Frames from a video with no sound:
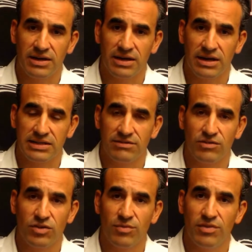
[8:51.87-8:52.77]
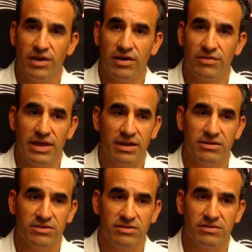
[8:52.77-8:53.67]
collective group there that
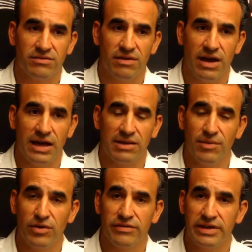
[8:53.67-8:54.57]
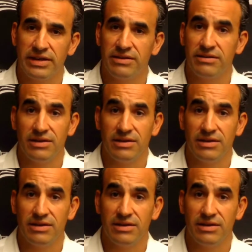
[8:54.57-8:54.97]
is highly motivated,